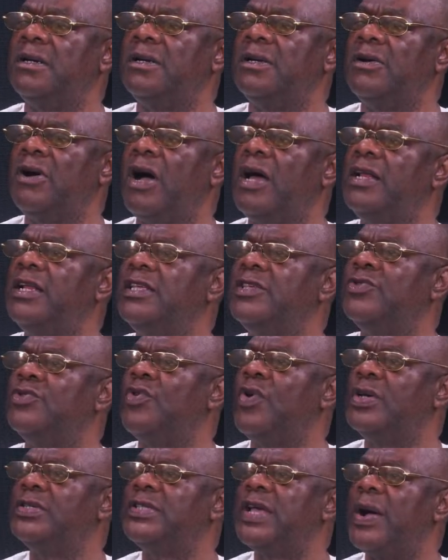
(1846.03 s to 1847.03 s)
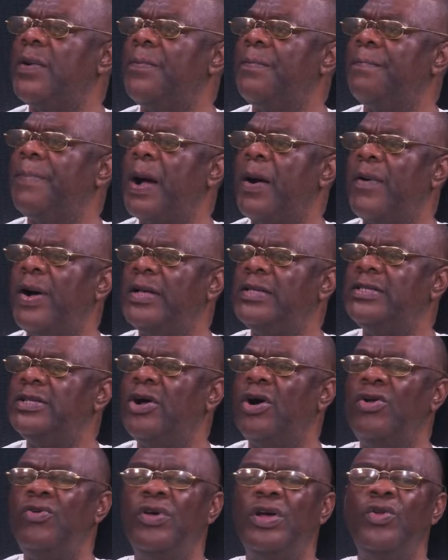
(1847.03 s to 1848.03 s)
All these Western powers, they're
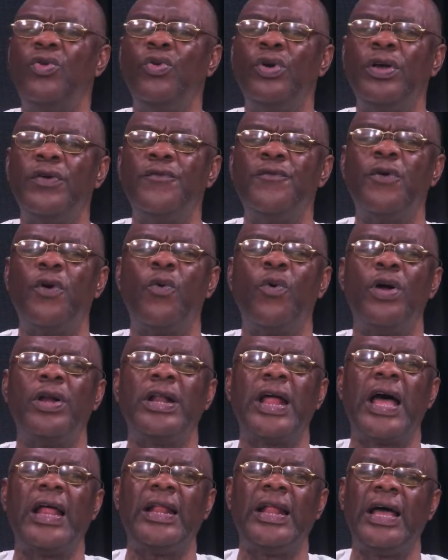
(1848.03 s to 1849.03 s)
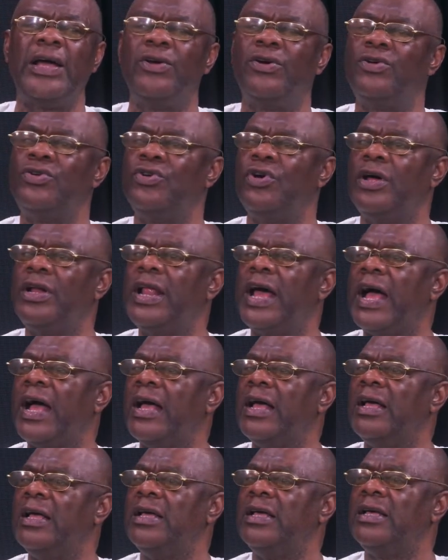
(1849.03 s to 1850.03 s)
always looking for one ally or the other
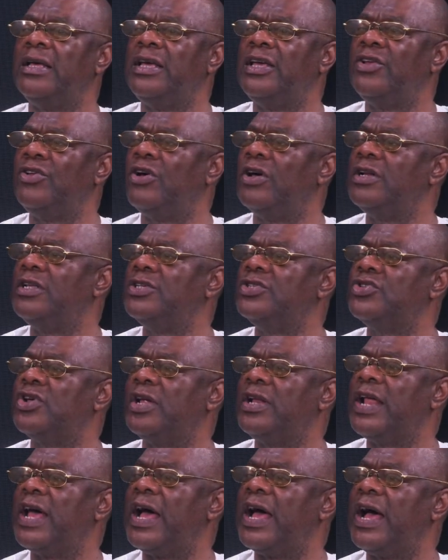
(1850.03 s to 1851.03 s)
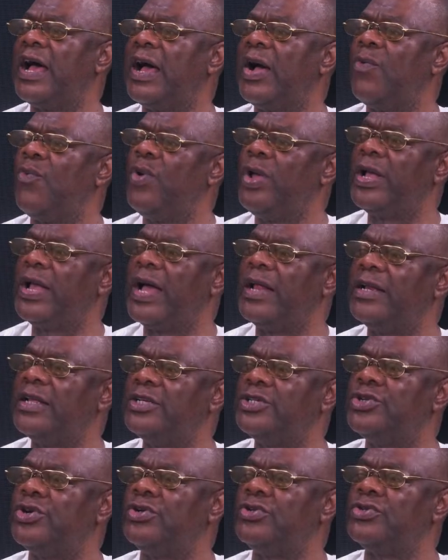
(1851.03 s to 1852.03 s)
in all these other weaker
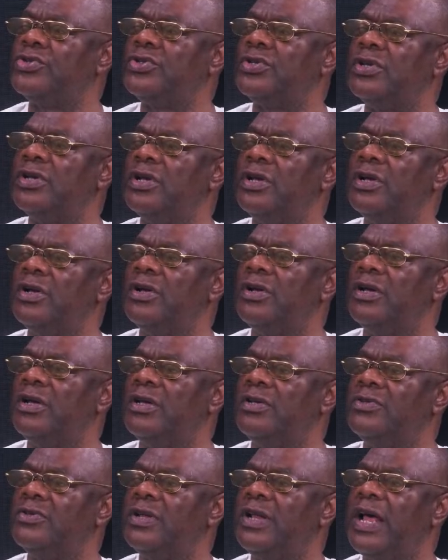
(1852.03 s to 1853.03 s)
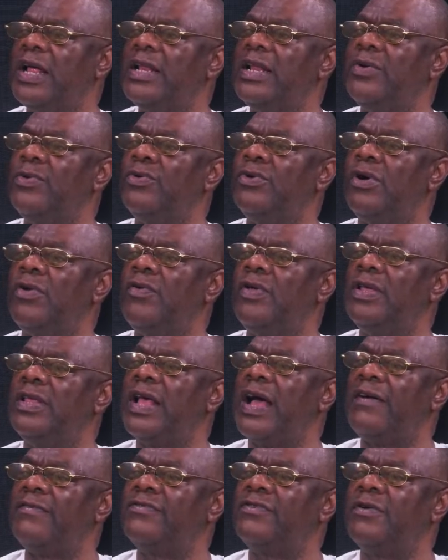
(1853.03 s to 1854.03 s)
nations. So that they will always
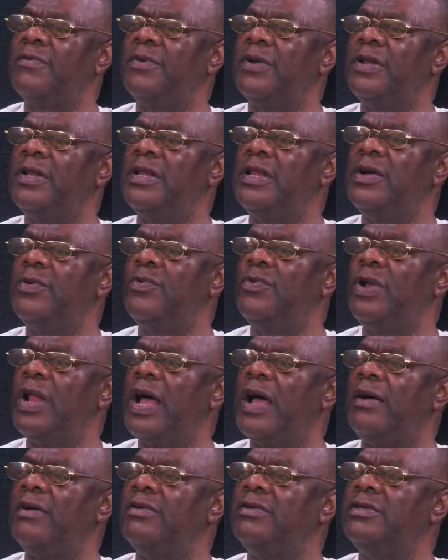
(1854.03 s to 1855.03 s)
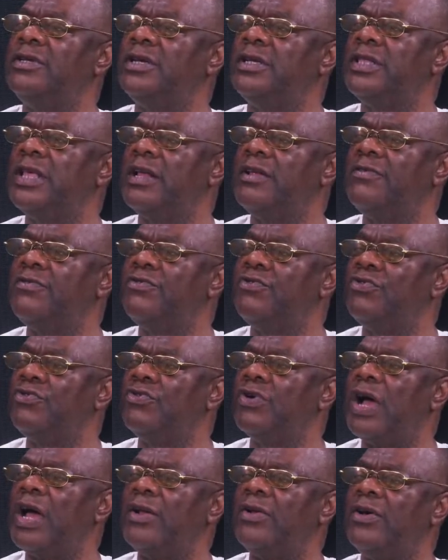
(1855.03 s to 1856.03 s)
have somebody they will now dictate to
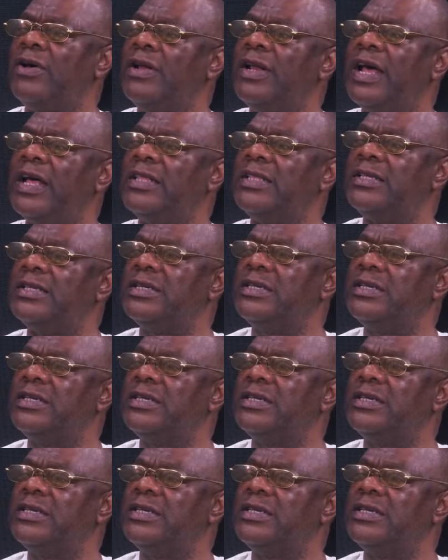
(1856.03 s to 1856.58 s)
and all that.